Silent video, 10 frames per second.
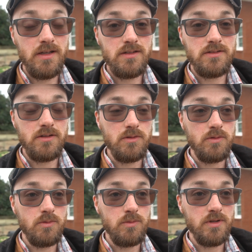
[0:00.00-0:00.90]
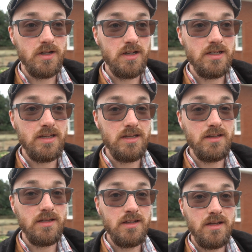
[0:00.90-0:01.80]
So we're going to
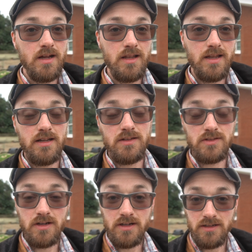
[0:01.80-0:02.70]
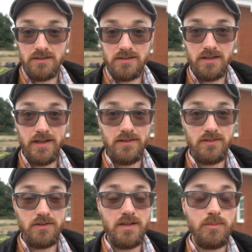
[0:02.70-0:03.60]
need a lot of starts, and
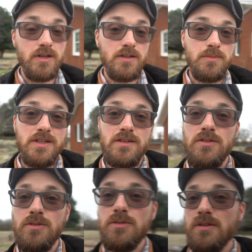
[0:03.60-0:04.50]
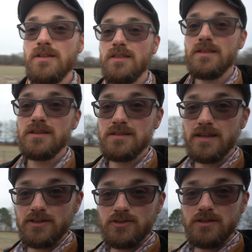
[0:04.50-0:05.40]
so that brings me to this
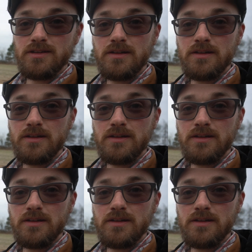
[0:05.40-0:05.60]
section.